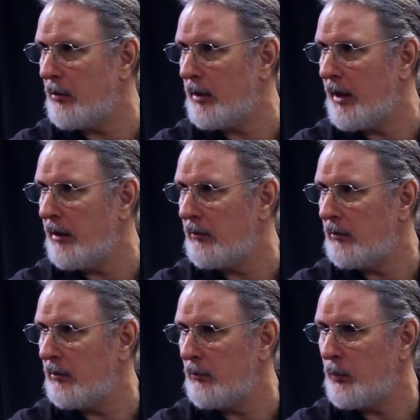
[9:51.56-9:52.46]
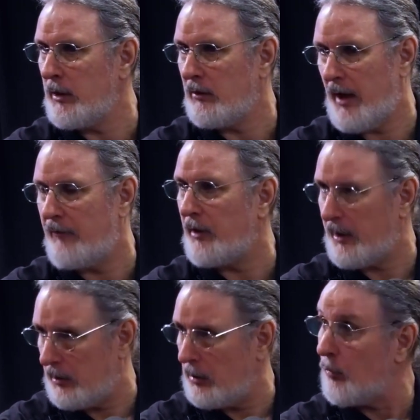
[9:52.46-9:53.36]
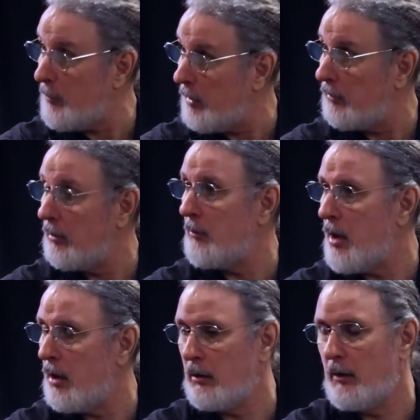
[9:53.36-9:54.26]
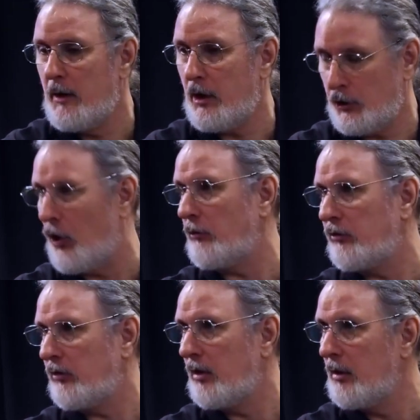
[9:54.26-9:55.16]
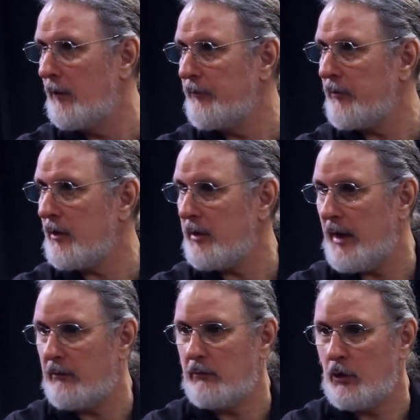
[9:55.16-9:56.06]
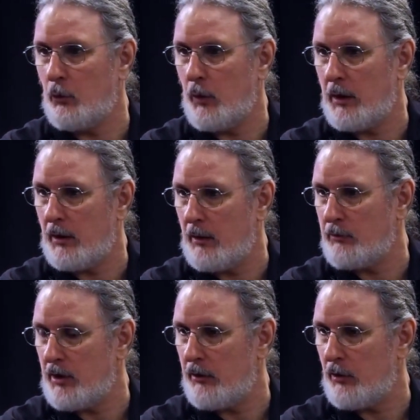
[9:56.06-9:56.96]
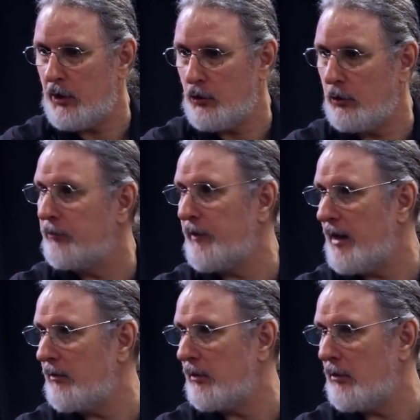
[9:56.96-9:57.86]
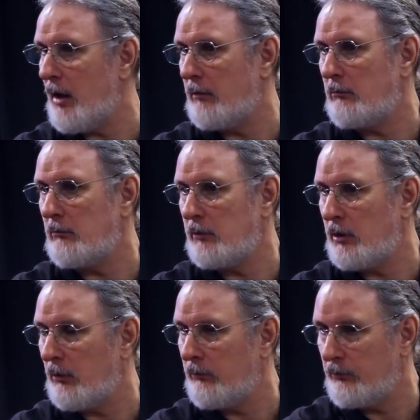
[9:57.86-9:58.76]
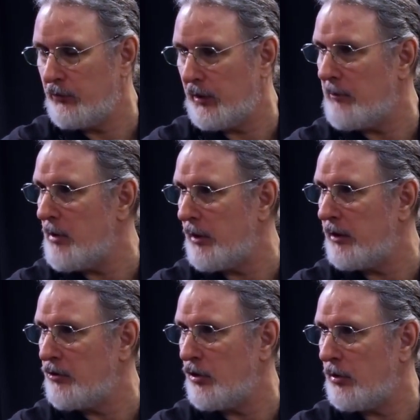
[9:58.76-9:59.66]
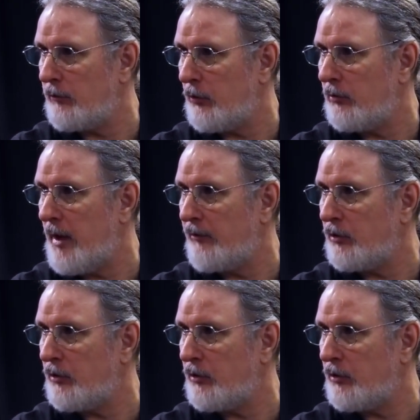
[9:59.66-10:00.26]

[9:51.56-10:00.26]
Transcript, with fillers: and we need to have like an agreement among adults mm-hmm. that you know we're going to come together in good faith and not you know sling mud at each other for having